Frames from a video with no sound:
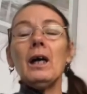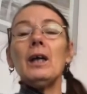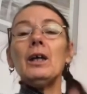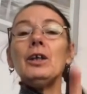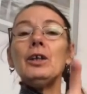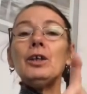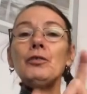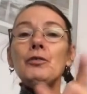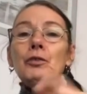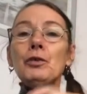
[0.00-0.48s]

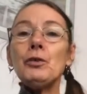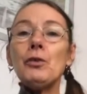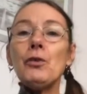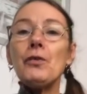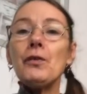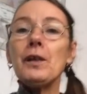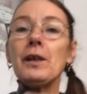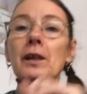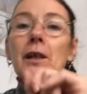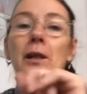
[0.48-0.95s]
if you're
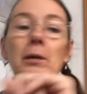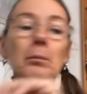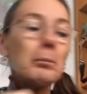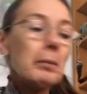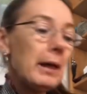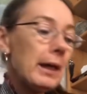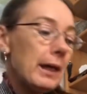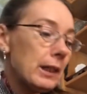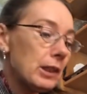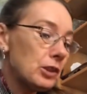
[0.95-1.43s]
thinking
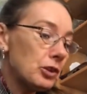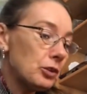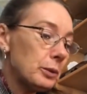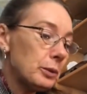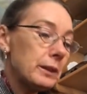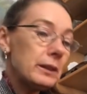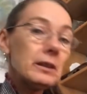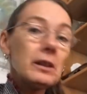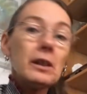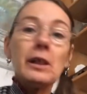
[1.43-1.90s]
back to a
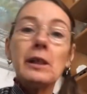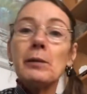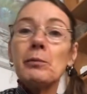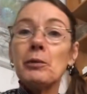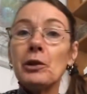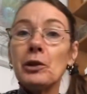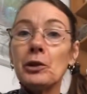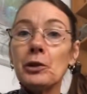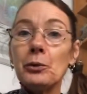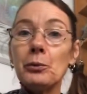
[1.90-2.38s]
time
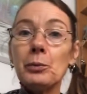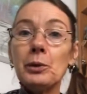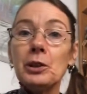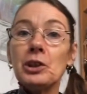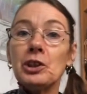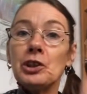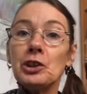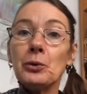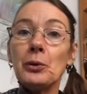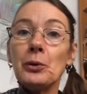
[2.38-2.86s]
that you
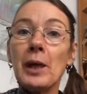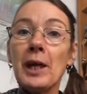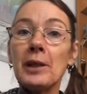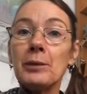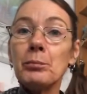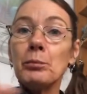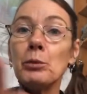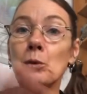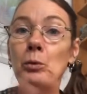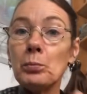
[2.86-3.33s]
wished you
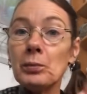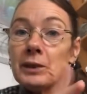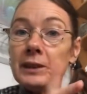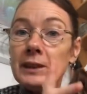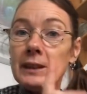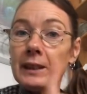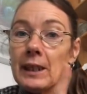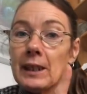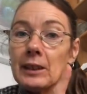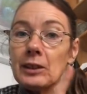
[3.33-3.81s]
had more
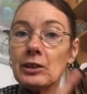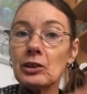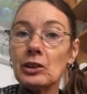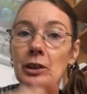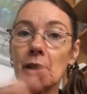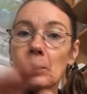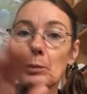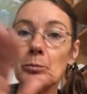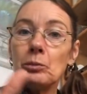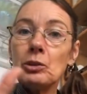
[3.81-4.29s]

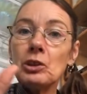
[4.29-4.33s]
protection, I'm